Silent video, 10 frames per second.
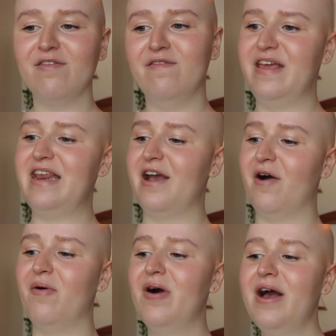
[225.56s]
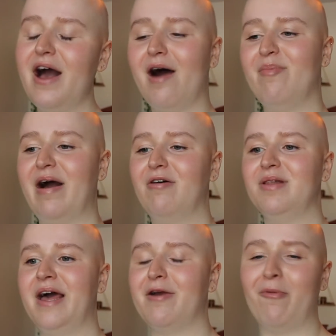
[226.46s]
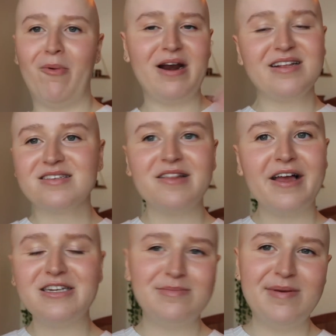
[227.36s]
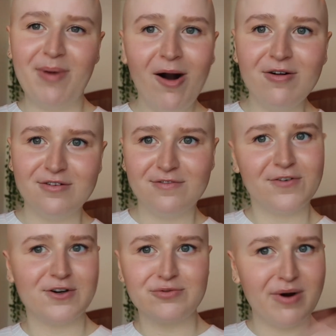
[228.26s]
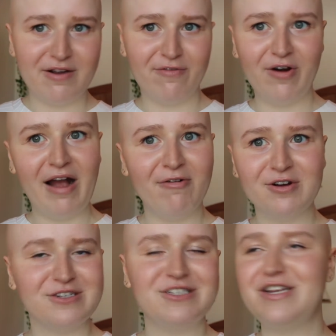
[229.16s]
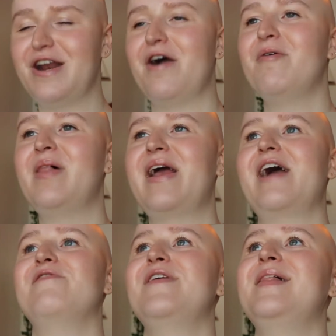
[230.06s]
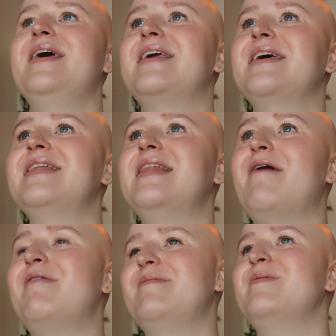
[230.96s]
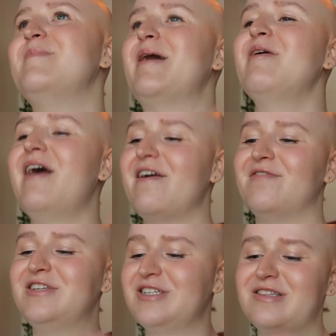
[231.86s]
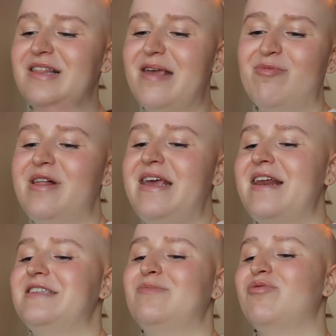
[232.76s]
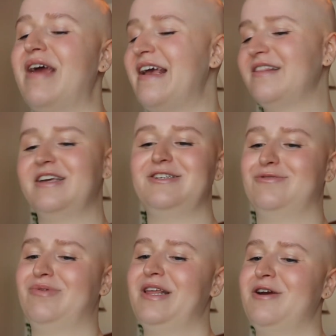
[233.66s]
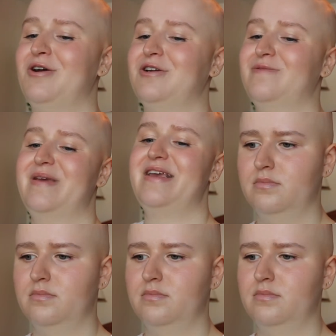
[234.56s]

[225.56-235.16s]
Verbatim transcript: video about like what it's like to be bald for 24 hours. You know, like I feel like that would have been better. I just labeling it as a prank like just really irks me.